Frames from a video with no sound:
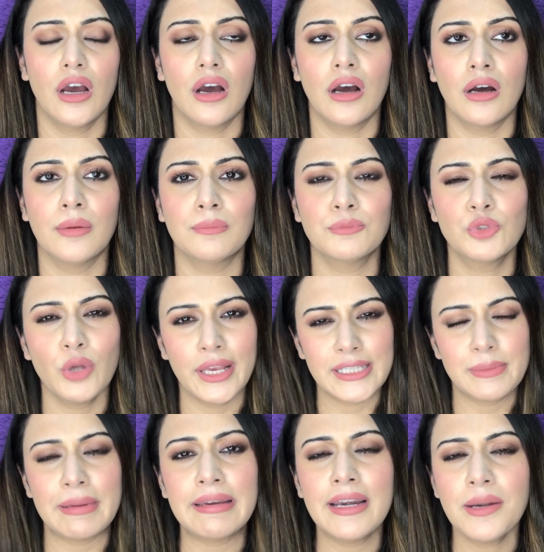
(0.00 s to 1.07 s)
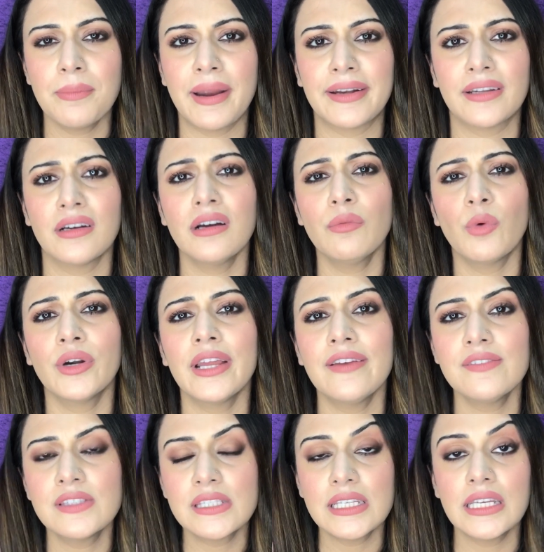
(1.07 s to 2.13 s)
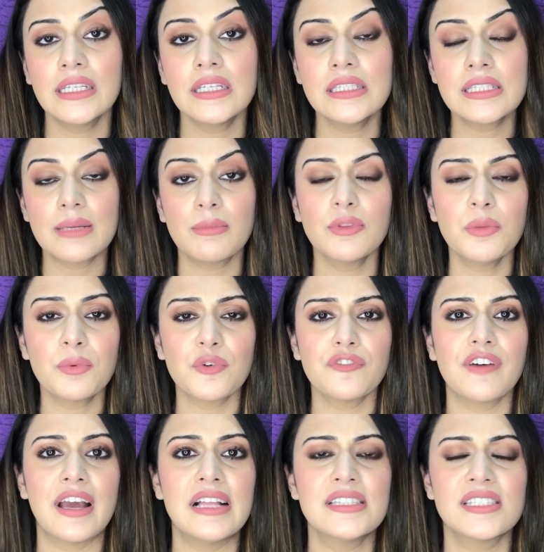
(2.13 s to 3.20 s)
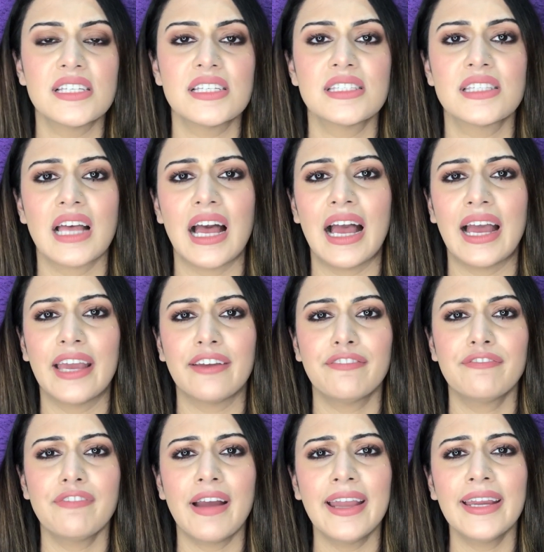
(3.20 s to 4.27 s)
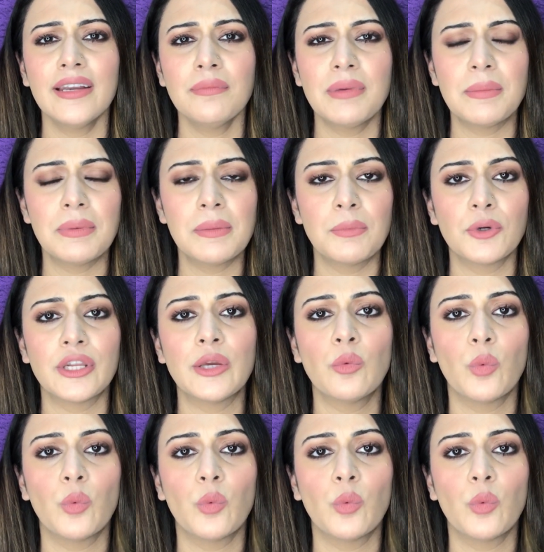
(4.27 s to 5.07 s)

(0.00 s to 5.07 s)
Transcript: To explain it better, what I've seen in some of the profiles is I find people putting